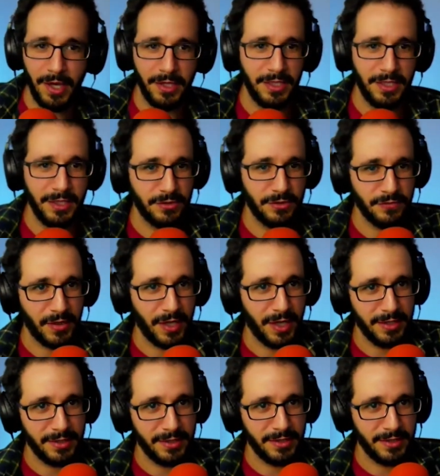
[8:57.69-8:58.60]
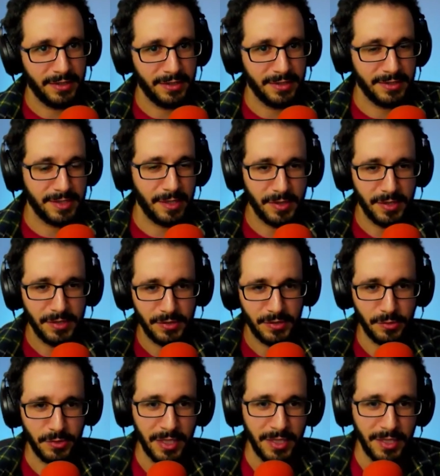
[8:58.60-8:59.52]
I need to find something
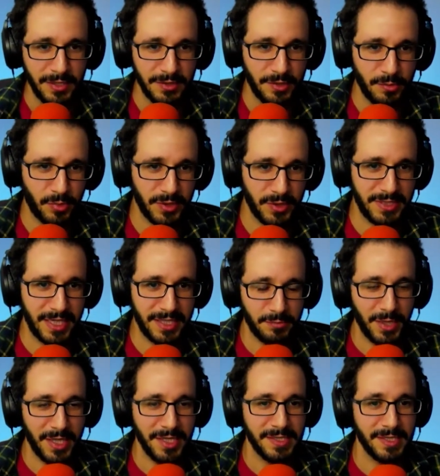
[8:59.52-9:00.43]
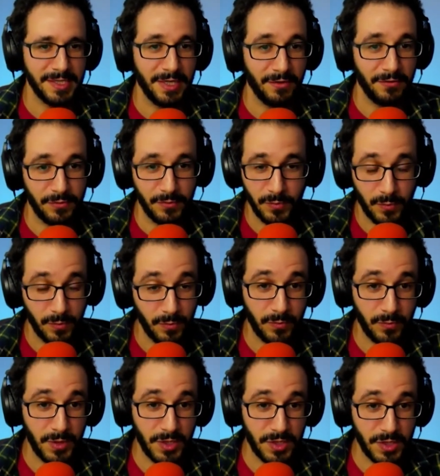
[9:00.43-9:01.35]
to protect myself,
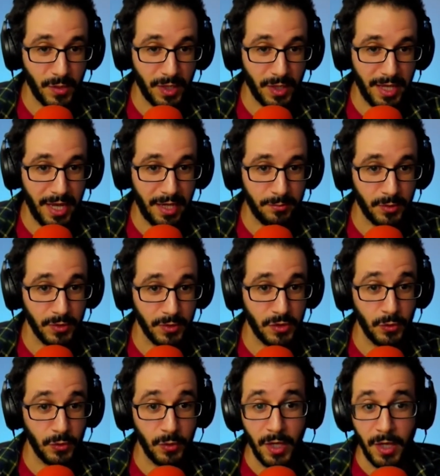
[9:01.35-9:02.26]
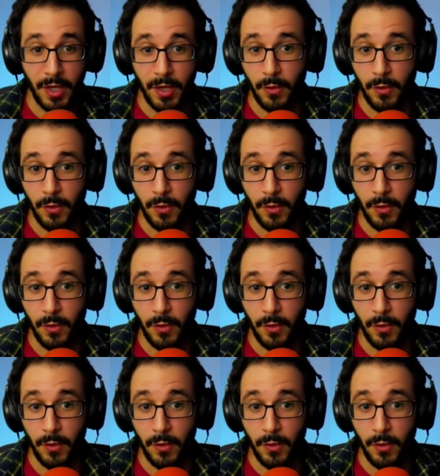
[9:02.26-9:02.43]
which is what animals do.